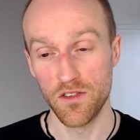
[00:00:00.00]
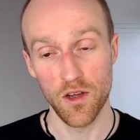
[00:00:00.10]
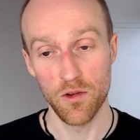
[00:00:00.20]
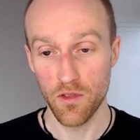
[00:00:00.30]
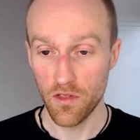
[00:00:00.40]

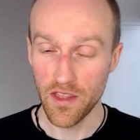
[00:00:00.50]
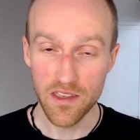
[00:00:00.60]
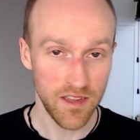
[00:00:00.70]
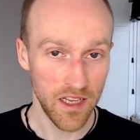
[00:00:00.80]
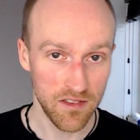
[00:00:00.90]
So
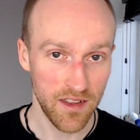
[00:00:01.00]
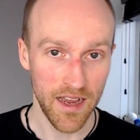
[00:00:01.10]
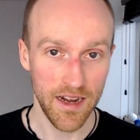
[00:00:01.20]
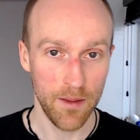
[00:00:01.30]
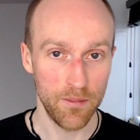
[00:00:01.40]
these things
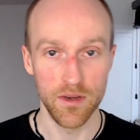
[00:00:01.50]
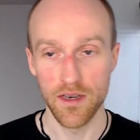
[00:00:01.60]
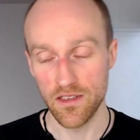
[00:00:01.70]
can happen.